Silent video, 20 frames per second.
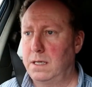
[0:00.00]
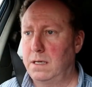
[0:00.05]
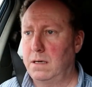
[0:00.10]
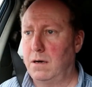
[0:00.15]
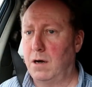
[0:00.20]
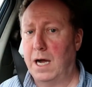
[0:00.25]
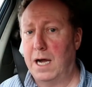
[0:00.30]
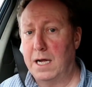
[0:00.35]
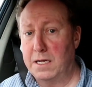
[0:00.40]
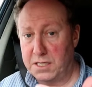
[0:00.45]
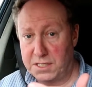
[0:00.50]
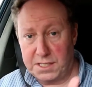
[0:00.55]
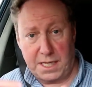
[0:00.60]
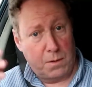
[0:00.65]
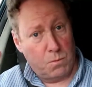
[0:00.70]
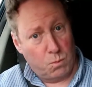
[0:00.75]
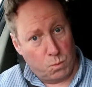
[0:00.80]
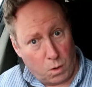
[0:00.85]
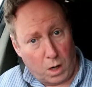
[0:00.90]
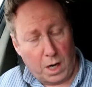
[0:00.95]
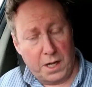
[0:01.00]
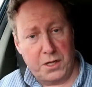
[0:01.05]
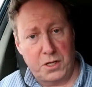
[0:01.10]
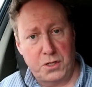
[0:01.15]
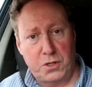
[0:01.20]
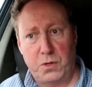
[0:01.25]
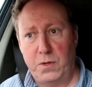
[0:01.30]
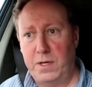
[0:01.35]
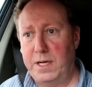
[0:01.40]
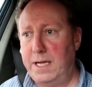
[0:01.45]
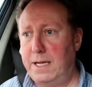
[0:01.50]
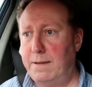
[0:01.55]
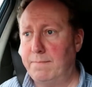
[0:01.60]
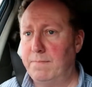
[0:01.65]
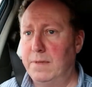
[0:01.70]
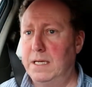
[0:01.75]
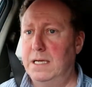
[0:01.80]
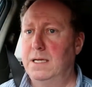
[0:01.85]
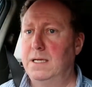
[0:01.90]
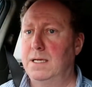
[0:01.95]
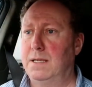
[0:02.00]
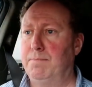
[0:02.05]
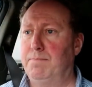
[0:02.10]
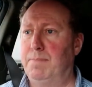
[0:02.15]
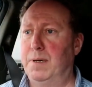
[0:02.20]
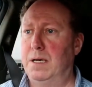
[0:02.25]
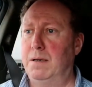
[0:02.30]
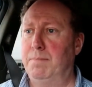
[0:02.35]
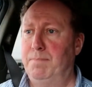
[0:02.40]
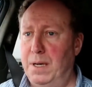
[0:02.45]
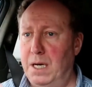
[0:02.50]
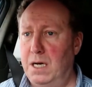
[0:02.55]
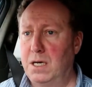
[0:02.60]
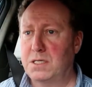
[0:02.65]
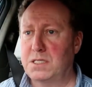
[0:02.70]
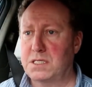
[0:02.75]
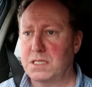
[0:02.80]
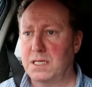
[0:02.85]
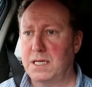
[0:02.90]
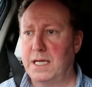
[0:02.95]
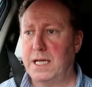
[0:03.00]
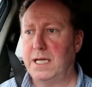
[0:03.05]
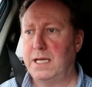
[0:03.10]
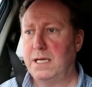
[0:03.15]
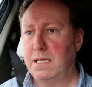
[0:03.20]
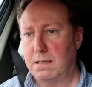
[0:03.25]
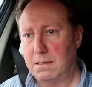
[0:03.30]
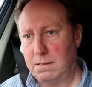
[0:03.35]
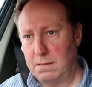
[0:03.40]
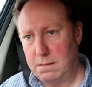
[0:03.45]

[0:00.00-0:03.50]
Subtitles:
understand why they're doing it, but personally,